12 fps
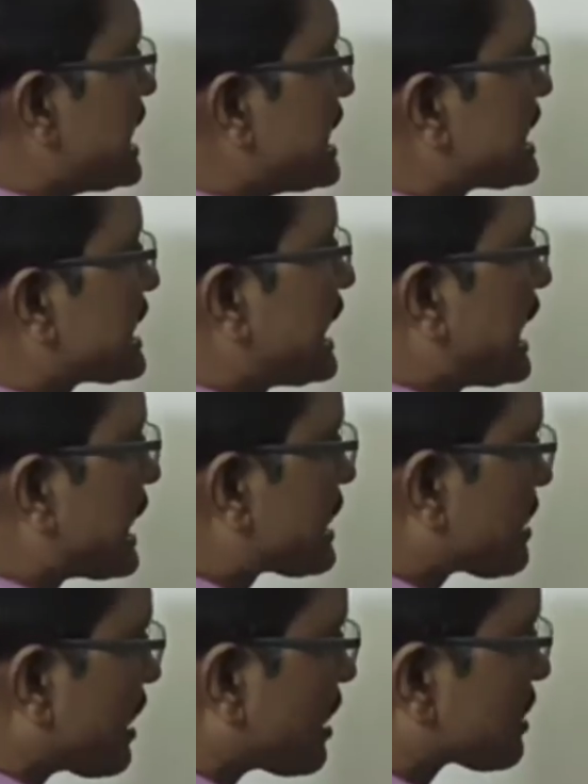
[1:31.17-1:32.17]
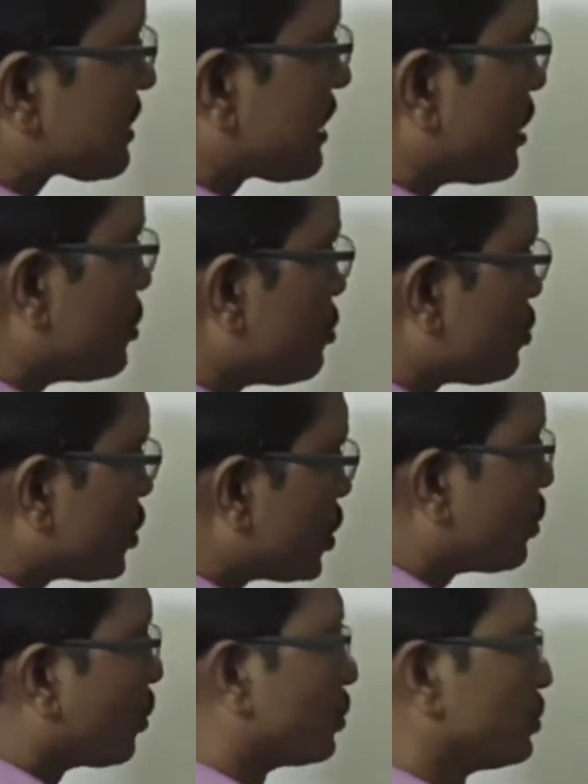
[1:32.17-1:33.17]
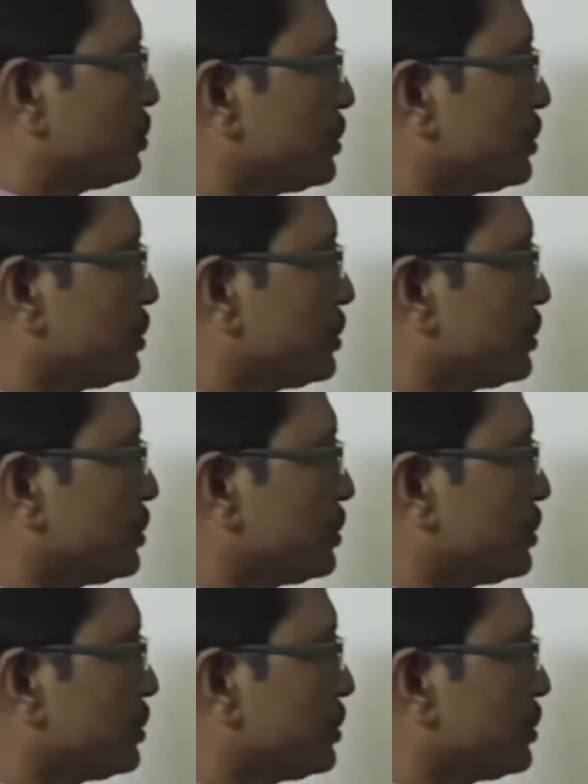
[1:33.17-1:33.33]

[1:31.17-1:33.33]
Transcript: is greater than 0,